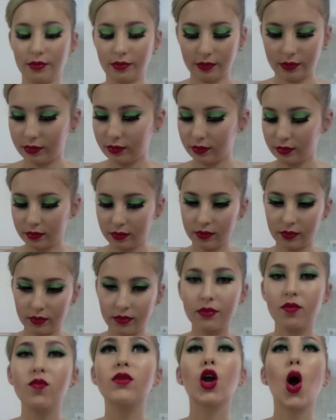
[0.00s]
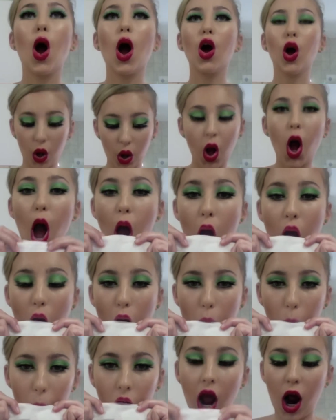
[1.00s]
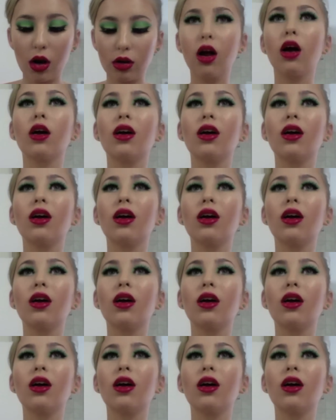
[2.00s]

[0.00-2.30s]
crisp and clean. I always have a